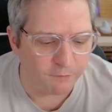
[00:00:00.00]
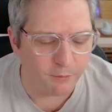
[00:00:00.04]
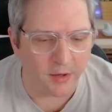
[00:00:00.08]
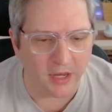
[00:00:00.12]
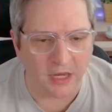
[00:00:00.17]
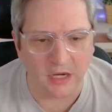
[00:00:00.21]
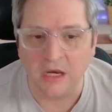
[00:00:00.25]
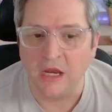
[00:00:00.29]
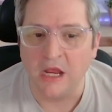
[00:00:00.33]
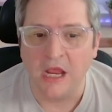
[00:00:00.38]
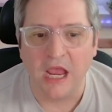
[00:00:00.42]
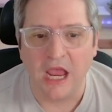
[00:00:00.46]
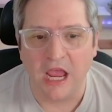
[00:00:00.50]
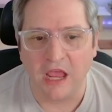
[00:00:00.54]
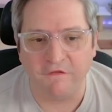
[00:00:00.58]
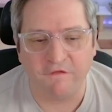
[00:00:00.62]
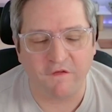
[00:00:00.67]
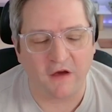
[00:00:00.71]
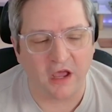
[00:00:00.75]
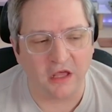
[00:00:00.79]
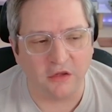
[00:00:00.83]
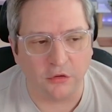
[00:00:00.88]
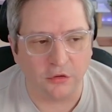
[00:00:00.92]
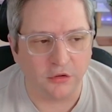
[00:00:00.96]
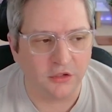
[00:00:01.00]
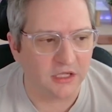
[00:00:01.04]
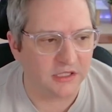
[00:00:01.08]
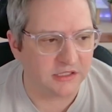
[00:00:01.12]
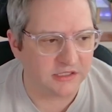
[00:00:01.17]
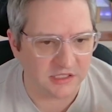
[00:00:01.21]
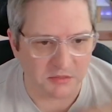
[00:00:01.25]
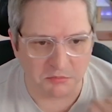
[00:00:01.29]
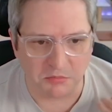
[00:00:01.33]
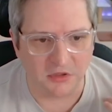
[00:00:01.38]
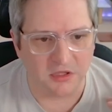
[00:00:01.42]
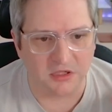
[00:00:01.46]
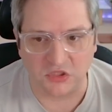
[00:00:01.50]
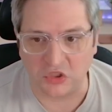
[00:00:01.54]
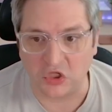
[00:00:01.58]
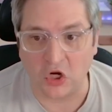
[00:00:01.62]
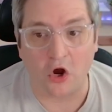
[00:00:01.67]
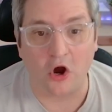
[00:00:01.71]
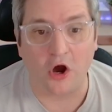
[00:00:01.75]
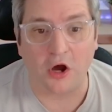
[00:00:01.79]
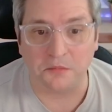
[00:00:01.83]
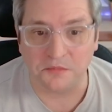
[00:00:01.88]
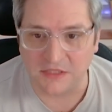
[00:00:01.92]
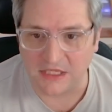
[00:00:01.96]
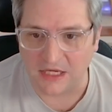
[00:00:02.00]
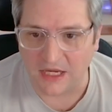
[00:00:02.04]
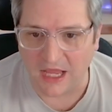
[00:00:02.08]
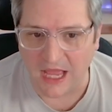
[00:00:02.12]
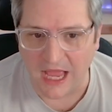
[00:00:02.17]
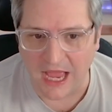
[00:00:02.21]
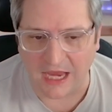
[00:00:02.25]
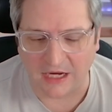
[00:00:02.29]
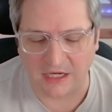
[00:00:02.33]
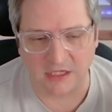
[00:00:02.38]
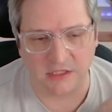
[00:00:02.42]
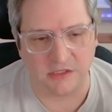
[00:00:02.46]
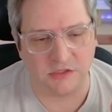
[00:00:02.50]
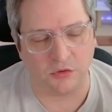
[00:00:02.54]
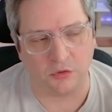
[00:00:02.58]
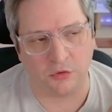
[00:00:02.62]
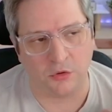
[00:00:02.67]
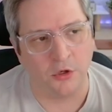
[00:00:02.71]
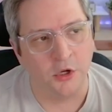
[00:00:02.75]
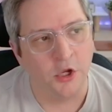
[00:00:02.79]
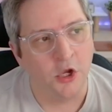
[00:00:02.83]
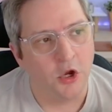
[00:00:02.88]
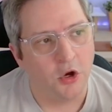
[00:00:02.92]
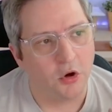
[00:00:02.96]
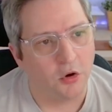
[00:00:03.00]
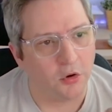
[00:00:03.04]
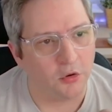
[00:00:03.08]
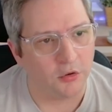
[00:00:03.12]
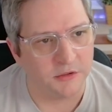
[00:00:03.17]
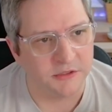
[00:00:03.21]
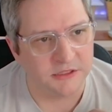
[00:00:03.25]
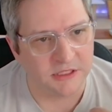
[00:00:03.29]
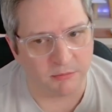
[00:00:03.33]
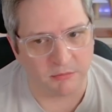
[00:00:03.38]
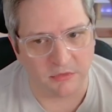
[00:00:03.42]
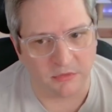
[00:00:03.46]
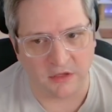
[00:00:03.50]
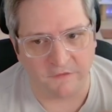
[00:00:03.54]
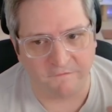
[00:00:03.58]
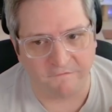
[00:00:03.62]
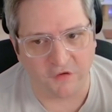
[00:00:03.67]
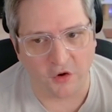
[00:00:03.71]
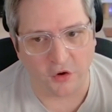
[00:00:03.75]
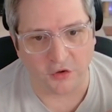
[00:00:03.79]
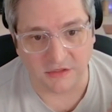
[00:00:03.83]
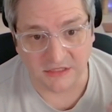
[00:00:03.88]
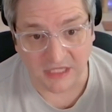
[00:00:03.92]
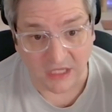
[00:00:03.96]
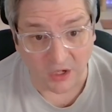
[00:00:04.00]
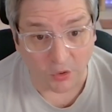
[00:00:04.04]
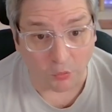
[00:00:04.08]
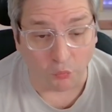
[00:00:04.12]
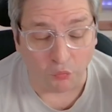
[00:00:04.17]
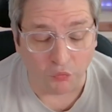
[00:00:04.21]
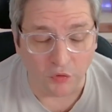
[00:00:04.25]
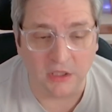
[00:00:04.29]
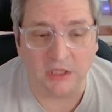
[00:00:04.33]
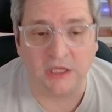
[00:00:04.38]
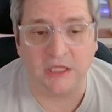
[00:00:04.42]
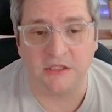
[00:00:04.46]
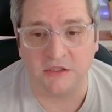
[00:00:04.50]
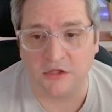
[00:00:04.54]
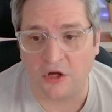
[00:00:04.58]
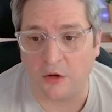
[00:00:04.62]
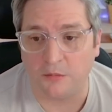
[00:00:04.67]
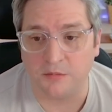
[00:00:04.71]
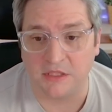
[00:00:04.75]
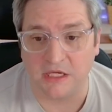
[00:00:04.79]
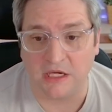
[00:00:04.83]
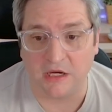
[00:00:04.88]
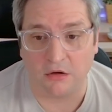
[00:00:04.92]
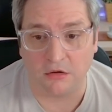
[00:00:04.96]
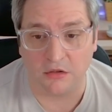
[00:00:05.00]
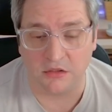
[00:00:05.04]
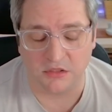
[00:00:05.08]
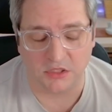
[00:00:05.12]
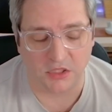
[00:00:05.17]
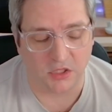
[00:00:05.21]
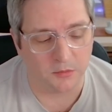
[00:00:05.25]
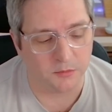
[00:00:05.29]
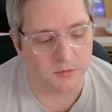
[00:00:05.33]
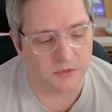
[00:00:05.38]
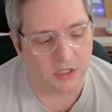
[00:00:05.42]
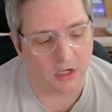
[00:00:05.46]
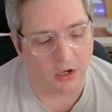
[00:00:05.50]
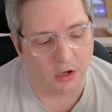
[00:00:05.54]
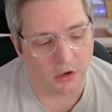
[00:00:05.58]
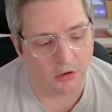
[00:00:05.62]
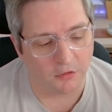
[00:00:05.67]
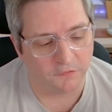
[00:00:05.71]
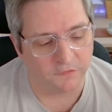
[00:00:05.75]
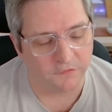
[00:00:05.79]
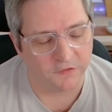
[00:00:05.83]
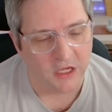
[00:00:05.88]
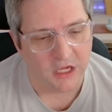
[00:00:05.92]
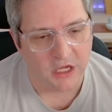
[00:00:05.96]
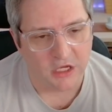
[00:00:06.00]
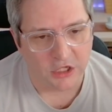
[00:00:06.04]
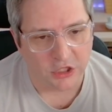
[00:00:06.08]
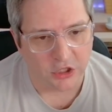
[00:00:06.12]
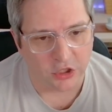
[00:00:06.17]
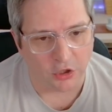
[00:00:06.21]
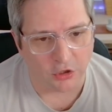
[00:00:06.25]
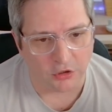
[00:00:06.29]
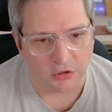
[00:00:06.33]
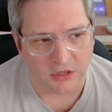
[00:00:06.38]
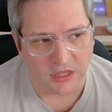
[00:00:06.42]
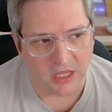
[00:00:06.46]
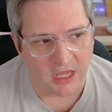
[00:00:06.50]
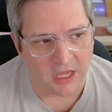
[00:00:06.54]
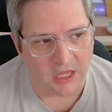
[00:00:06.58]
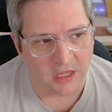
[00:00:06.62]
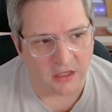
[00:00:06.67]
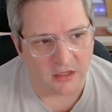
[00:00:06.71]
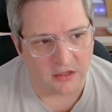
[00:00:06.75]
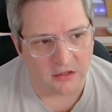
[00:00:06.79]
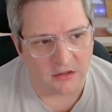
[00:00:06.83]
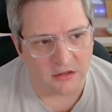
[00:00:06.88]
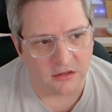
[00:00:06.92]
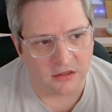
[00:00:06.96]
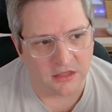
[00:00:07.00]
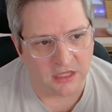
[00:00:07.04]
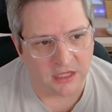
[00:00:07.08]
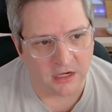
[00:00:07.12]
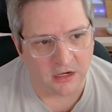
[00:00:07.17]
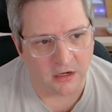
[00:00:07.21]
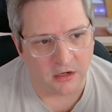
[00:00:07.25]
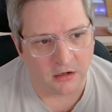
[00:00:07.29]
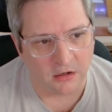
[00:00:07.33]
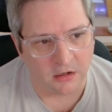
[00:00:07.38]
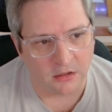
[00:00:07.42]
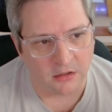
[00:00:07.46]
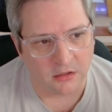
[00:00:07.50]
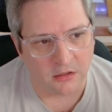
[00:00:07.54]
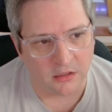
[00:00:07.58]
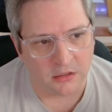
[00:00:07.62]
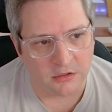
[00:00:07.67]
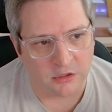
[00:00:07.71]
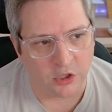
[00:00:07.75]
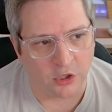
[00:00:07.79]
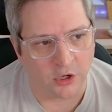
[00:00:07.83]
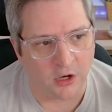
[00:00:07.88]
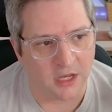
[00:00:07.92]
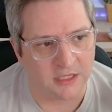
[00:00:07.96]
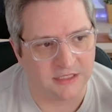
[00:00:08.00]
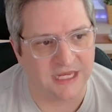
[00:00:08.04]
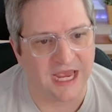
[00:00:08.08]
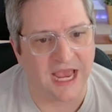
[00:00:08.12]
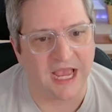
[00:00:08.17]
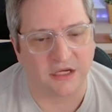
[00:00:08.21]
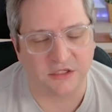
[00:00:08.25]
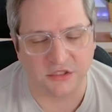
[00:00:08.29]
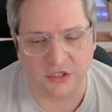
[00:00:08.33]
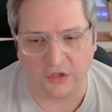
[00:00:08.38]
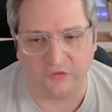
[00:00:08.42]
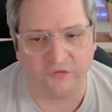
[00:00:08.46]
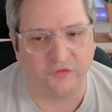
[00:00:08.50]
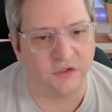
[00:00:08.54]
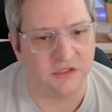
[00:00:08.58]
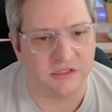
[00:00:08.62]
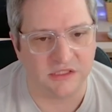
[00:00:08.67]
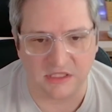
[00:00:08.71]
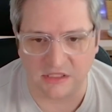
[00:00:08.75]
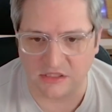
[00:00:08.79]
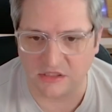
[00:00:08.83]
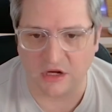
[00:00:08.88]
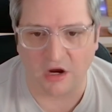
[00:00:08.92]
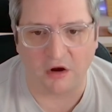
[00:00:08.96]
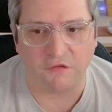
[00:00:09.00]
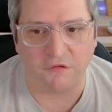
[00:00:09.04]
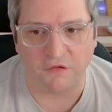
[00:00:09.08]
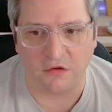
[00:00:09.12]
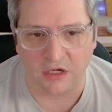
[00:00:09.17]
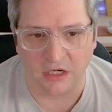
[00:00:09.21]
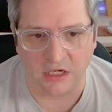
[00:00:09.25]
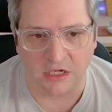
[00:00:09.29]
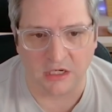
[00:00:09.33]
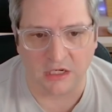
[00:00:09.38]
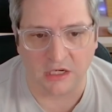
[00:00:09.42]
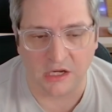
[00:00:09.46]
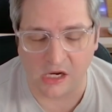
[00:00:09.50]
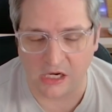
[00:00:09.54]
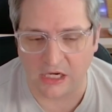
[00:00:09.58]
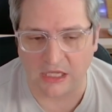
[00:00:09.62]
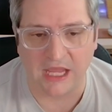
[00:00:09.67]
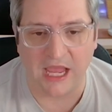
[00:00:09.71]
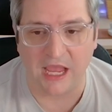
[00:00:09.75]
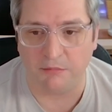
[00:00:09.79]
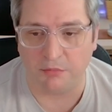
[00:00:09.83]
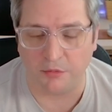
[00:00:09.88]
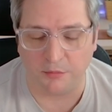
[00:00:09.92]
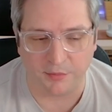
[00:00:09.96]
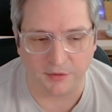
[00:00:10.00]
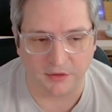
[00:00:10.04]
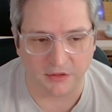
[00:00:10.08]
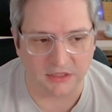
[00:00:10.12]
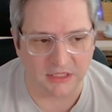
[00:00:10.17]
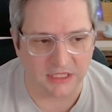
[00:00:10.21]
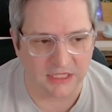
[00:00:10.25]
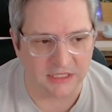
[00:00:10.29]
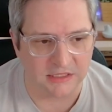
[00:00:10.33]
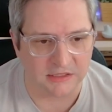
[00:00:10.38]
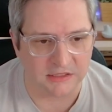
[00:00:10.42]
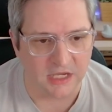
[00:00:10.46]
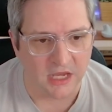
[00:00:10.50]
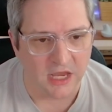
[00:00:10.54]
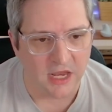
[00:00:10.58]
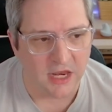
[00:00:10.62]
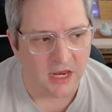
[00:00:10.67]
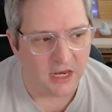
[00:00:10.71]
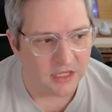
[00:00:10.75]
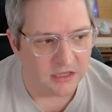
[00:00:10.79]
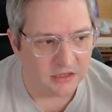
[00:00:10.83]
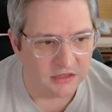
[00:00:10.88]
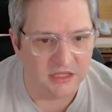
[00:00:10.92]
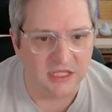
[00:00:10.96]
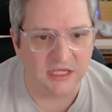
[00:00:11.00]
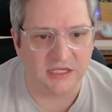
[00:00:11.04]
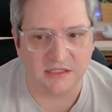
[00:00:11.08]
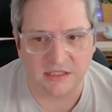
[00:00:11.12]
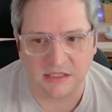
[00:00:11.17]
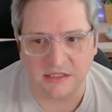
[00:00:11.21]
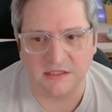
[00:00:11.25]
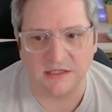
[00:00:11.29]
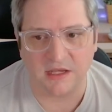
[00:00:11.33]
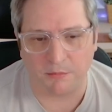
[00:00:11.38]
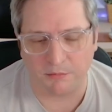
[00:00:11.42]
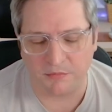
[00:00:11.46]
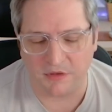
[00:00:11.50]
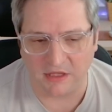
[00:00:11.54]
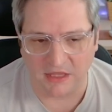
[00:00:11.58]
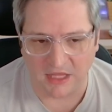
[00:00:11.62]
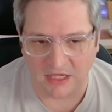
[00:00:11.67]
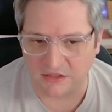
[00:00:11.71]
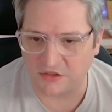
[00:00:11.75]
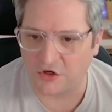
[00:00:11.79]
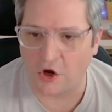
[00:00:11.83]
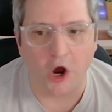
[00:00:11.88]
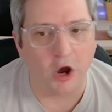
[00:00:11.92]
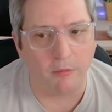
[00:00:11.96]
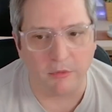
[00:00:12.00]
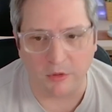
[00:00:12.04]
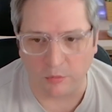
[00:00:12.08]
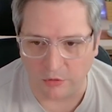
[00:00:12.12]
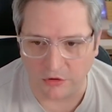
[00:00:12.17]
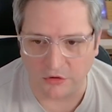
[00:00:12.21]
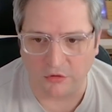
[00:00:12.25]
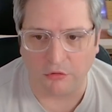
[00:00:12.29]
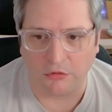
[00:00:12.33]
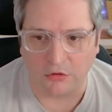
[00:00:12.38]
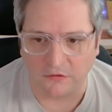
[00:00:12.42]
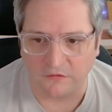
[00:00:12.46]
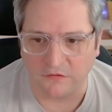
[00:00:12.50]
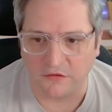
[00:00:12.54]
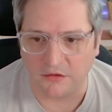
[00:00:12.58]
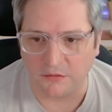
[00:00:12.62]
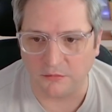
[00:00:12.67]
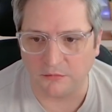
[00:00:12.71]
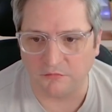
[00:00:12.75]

But if I look at some of the top tier hackers, or some of the folks that are really top tier in terms of, their attack surface discovery kind of capabilities, this is something that's common with all of them,